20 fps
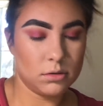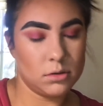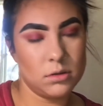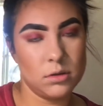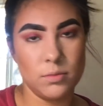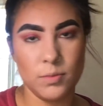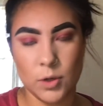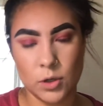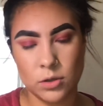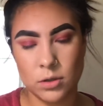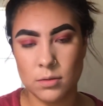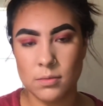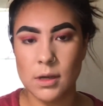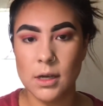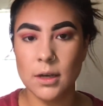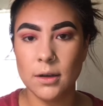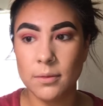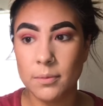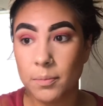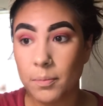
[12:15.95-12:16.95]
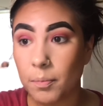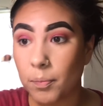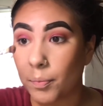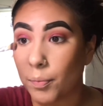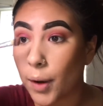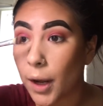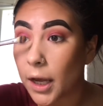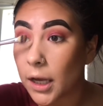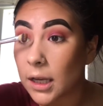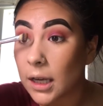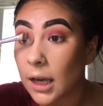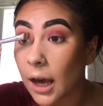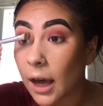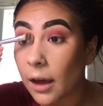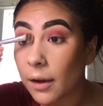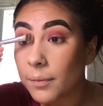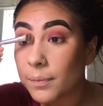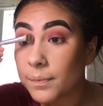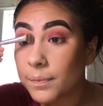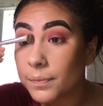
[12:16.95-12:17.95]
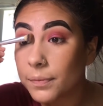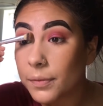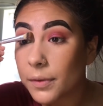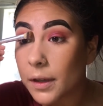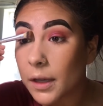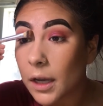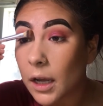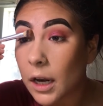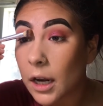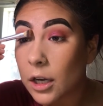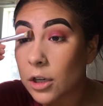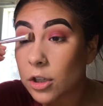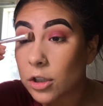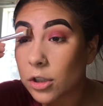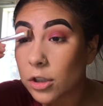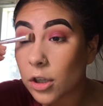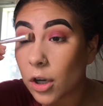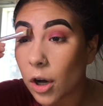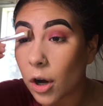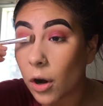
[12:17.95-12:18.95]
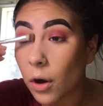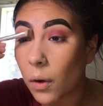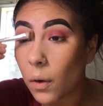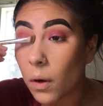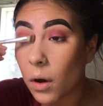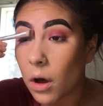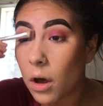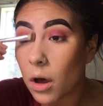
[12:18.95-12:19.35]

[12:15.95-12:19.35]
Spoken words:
It's supposed to be, but yeah. And I just go